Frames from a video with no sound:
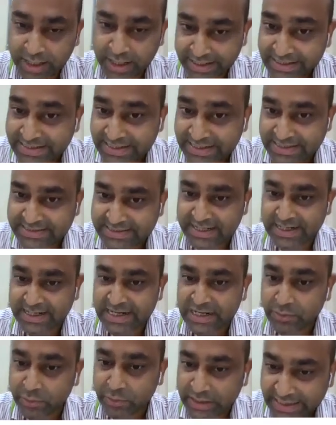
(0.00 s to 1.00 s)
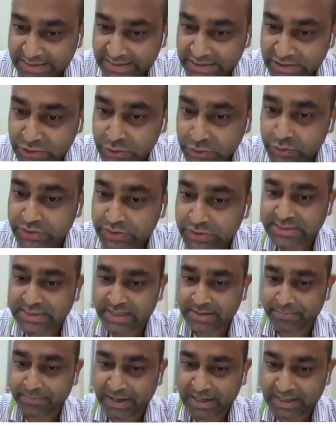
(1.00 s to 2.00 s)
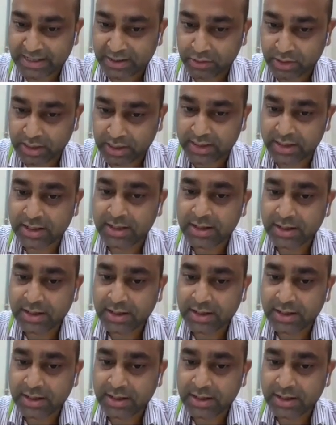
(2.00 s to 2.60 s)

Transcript: interested in, we can choose a particular